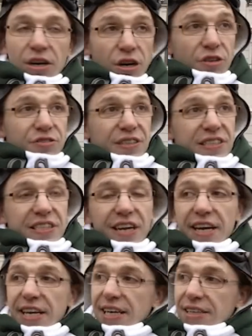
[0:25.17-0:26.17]

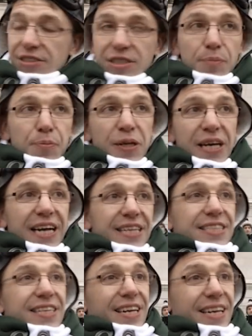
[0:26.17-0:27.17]
ultrasonic,
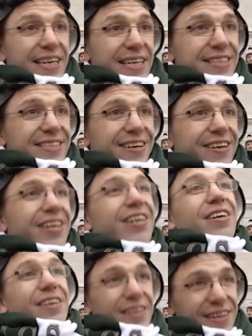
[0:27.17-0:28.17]
GPS, laser.
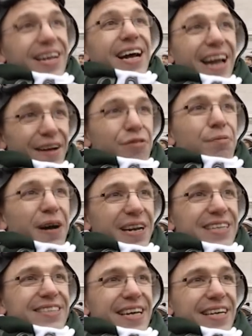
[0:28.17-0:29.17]
Everybody
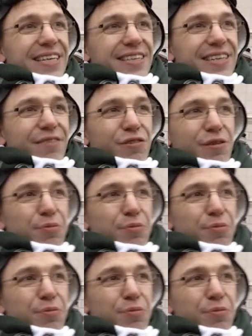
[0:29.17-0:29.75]
is taking a different